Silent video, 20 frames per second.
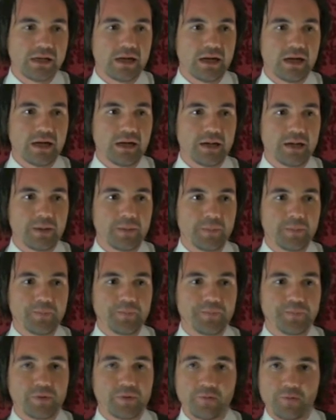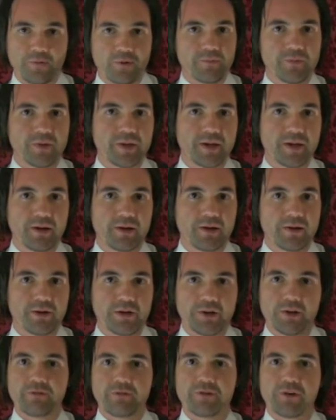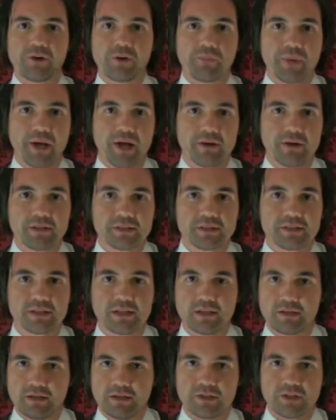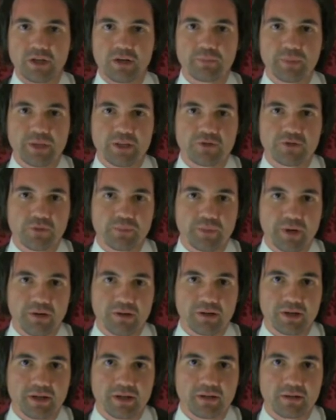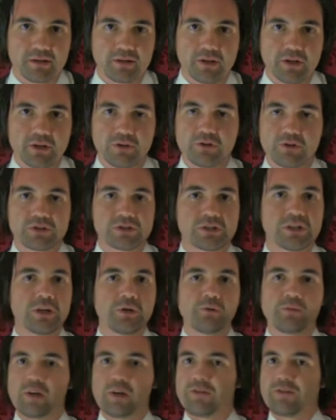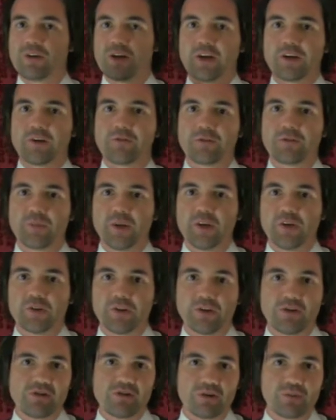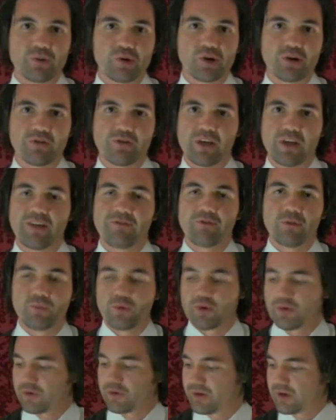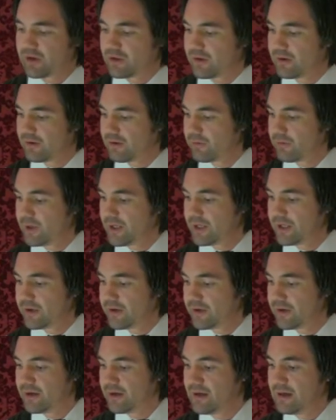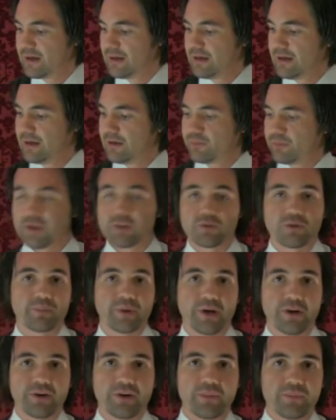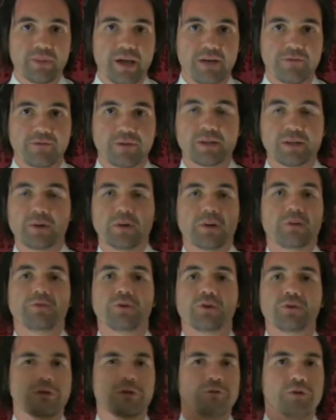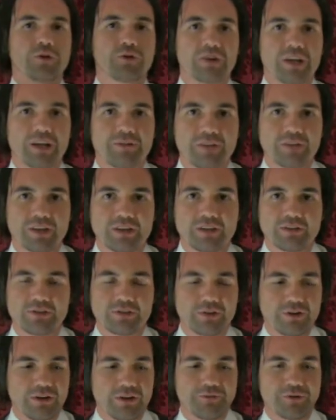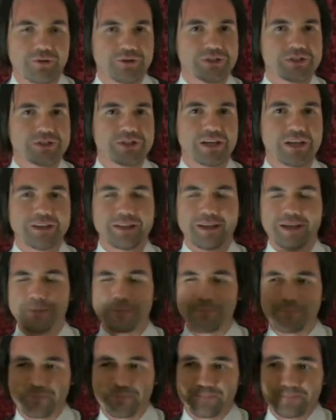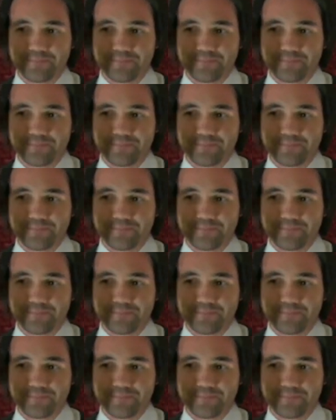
um, and from there, you know, if you're a parent, adopt peaceful parenting. You know, there's we have a lot of information here at Liberate RVA. We put together a really good peaceful parenting pamphlet. You know, if you if you don't have kids, you have to understand that